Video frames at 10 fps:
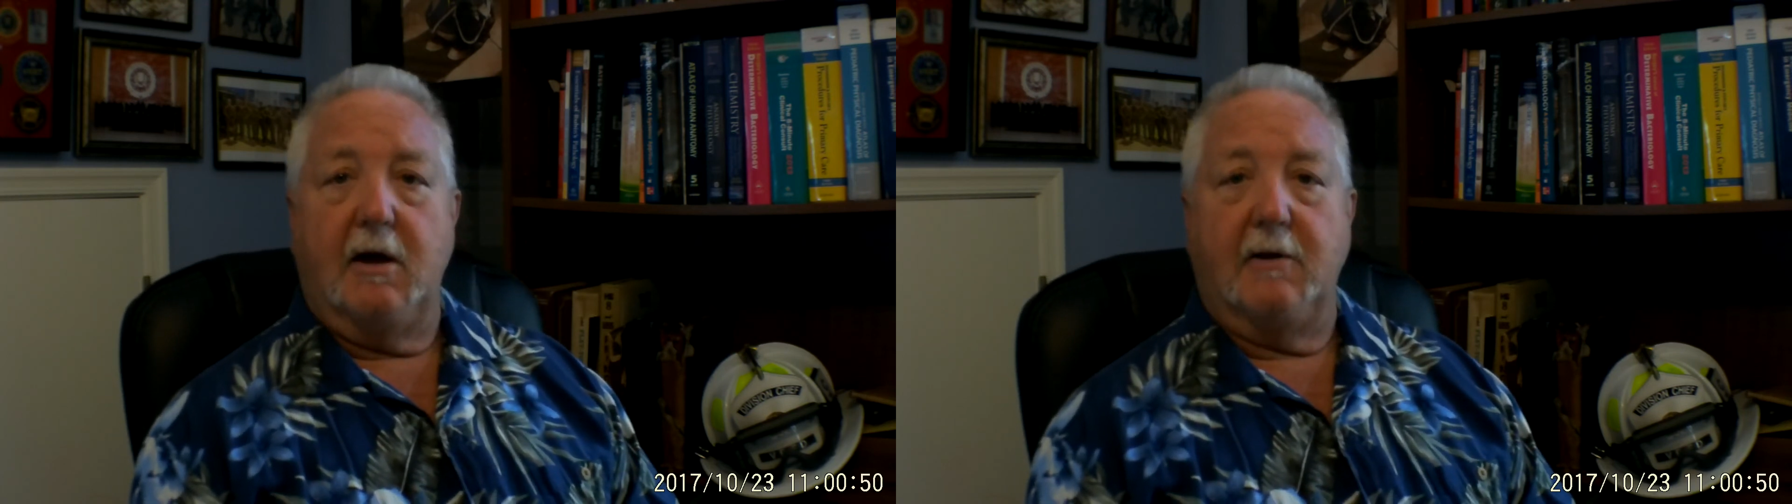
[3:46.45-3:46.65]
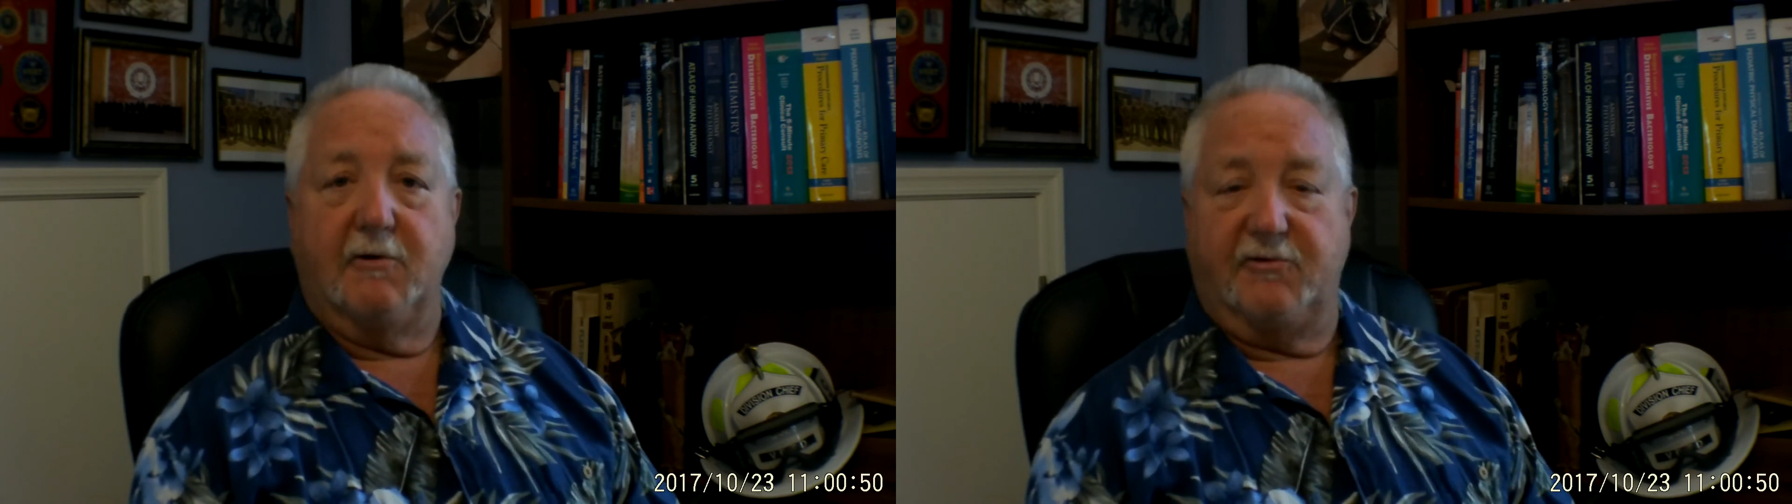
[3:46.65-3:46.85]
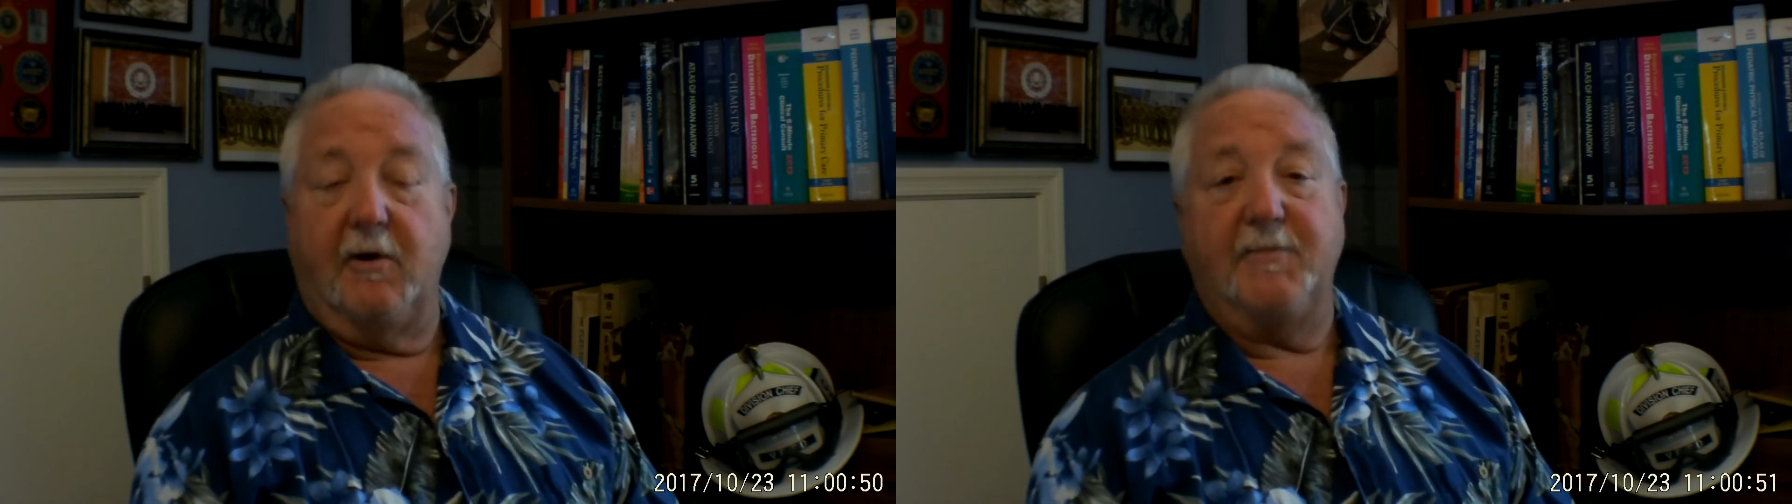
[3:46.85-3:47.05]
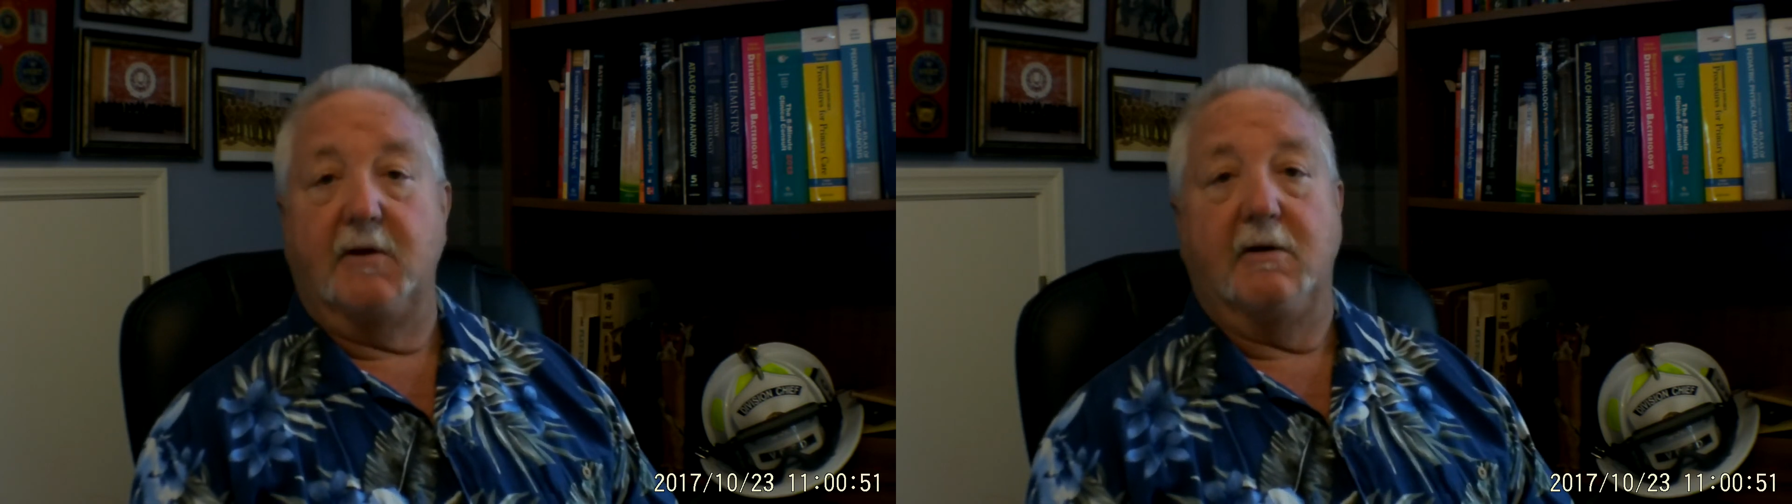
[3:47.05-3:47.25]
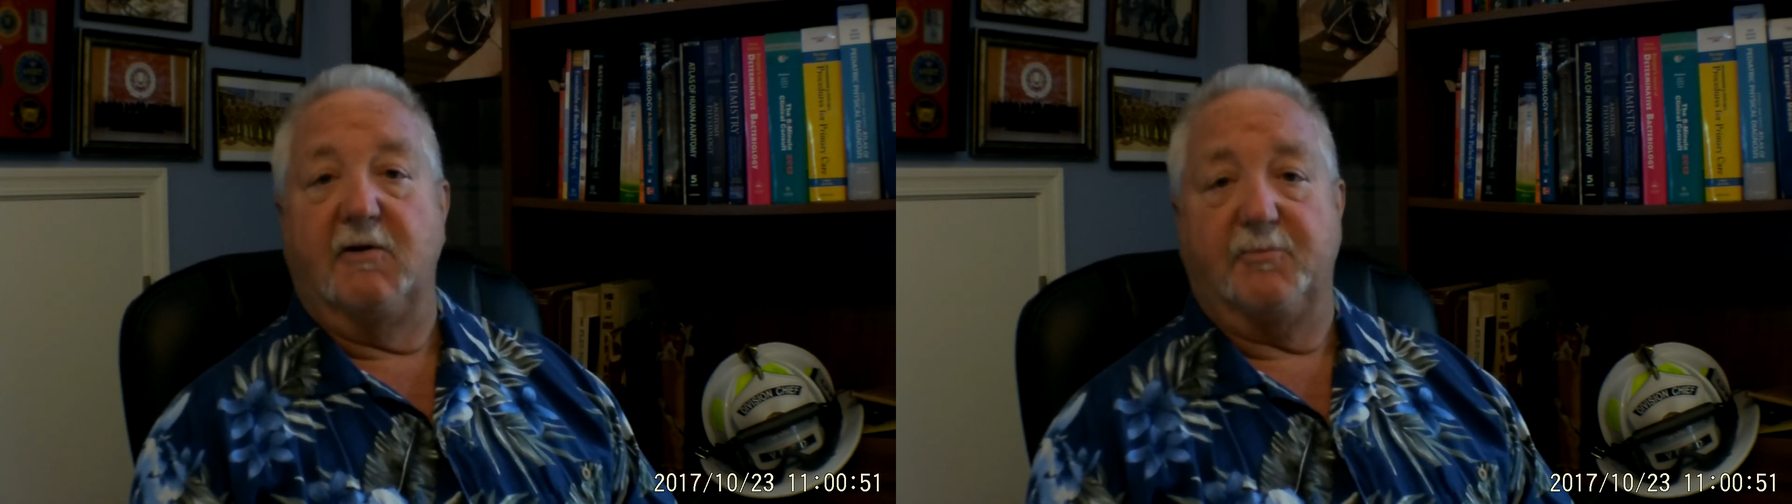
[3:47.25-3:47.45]
there's something
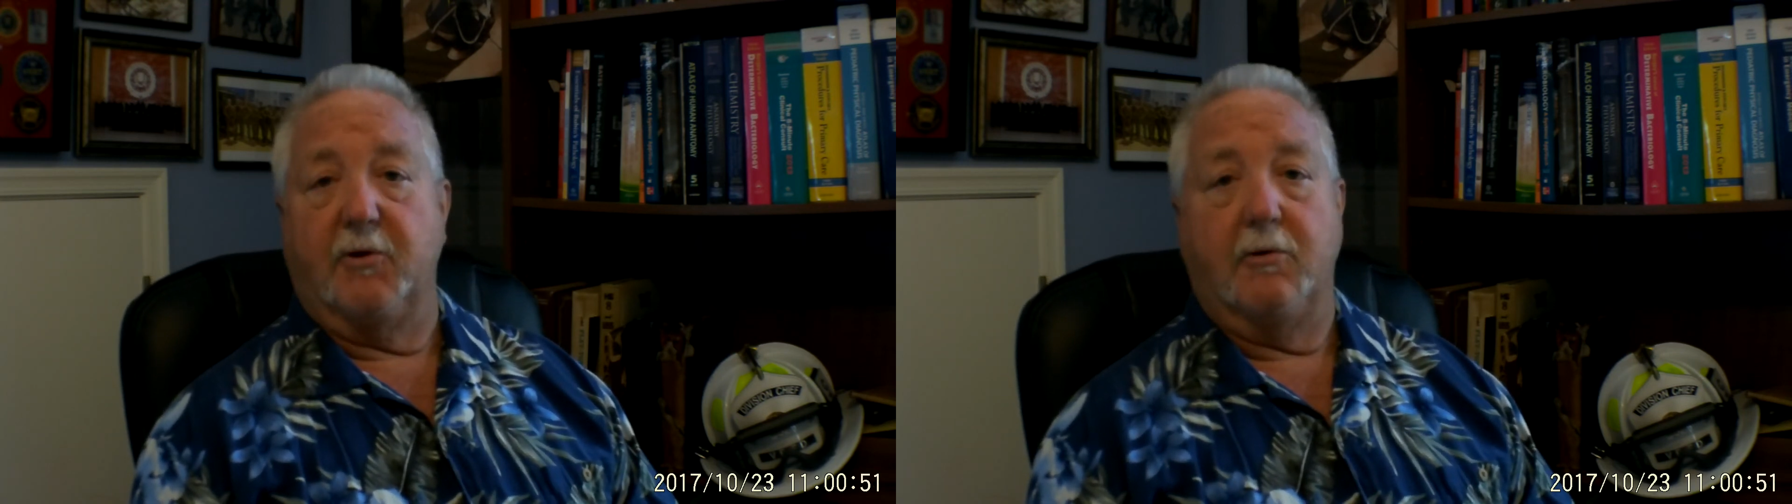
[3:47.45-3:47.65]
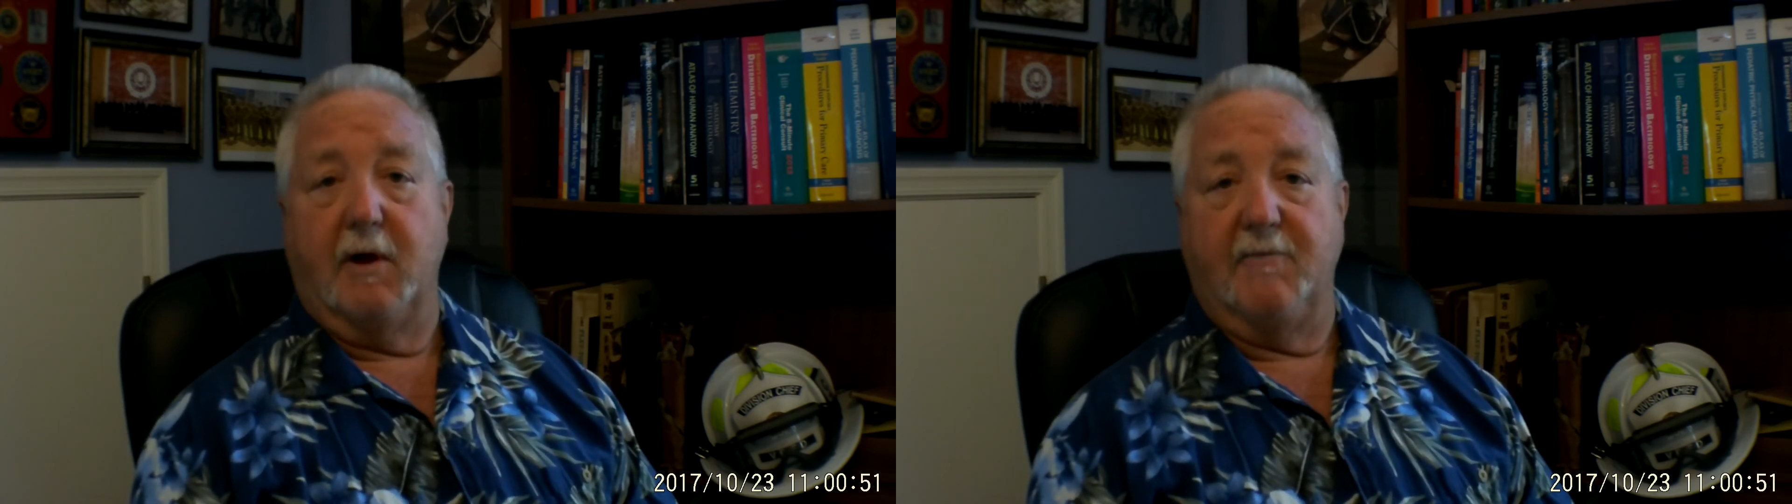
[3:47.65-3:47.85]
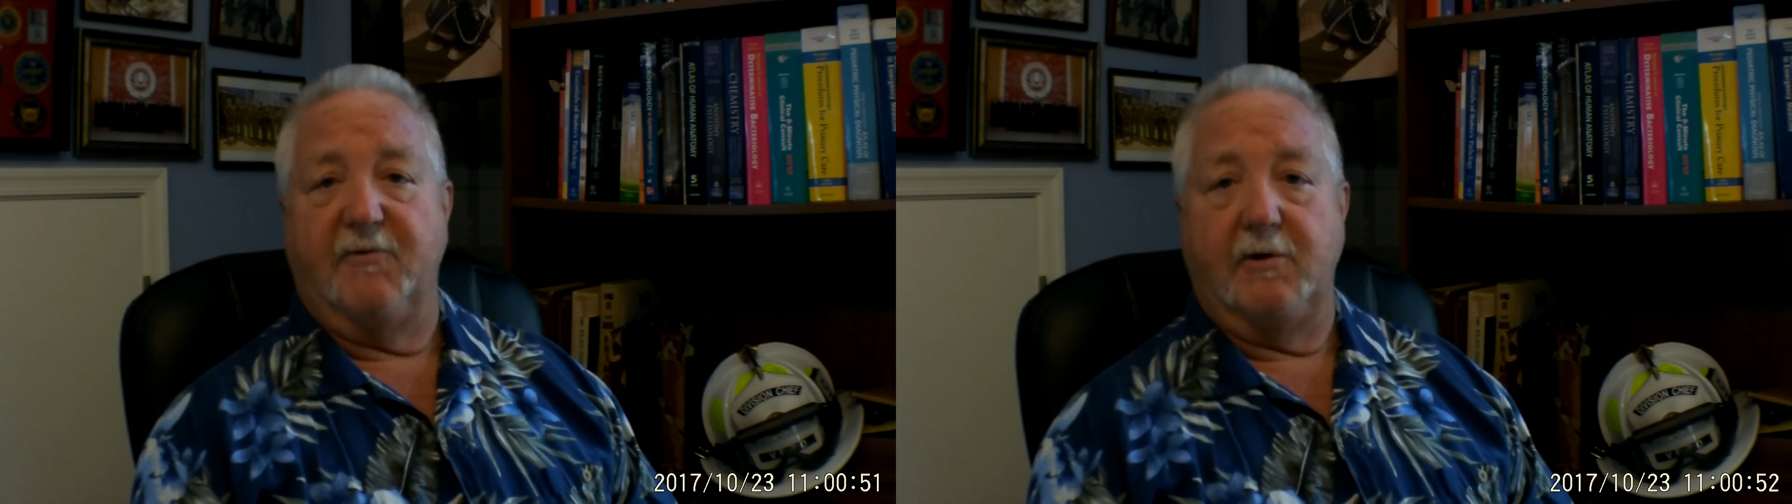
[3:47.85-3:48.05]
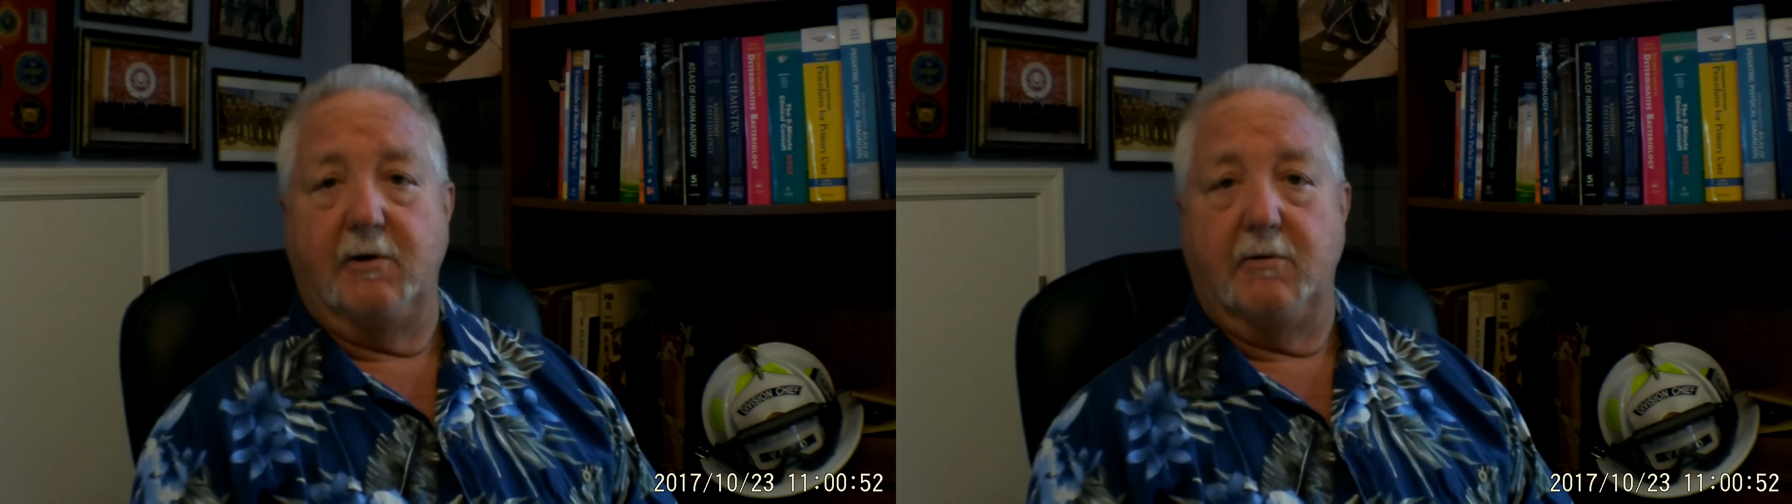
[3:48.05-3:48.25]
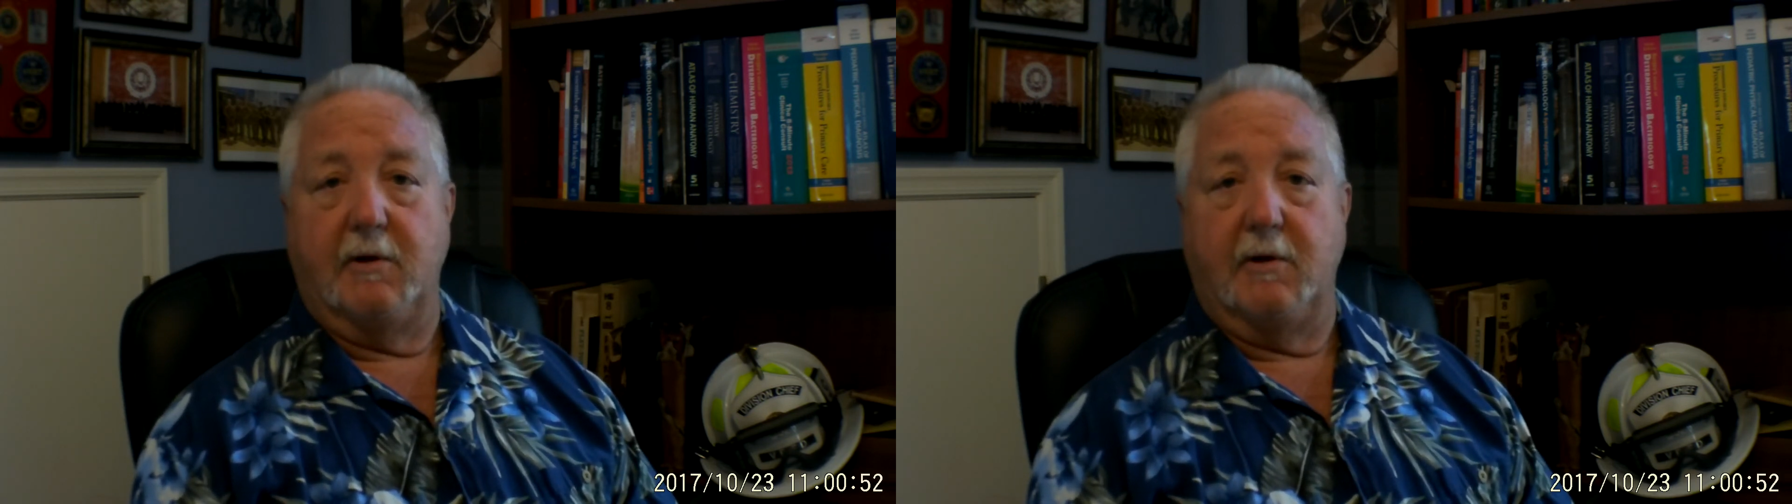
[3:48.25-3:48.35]
in this program for you.